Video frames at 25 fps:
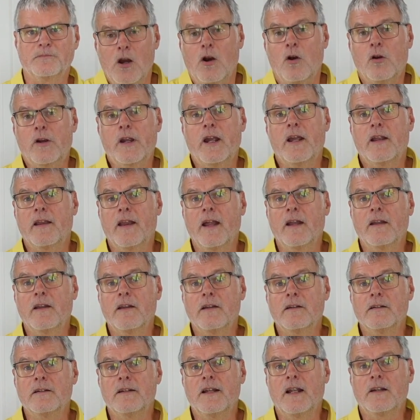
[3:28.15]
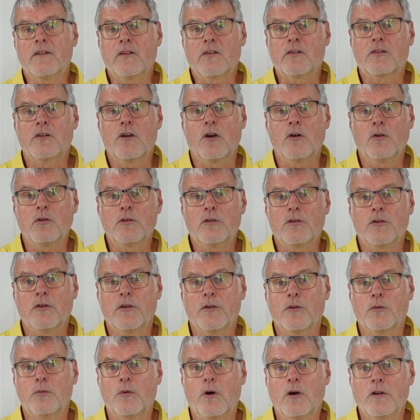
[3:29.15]
Okay, then let's go to
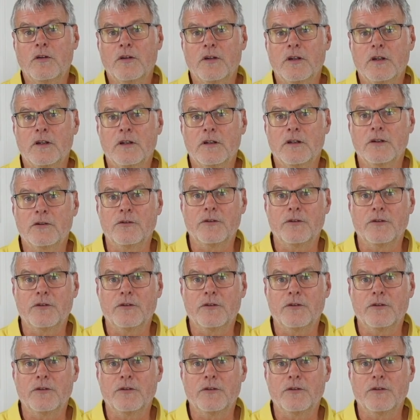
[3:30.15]
the water